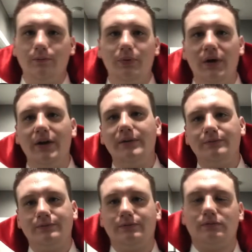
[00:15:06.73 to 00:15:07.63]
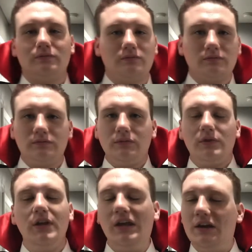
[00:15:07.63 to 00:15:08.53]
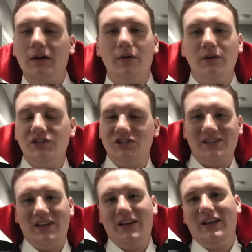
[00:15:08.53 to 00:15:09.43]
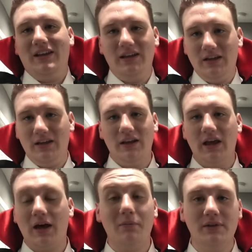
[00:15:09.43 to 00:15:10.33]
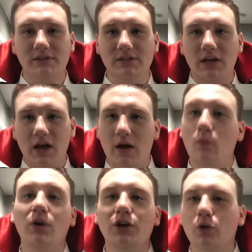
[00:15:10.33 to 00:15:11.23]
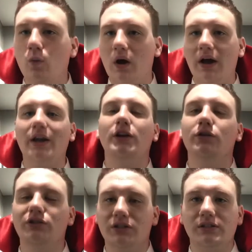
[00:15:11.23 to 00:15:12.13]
But you know, it happens. When you're white,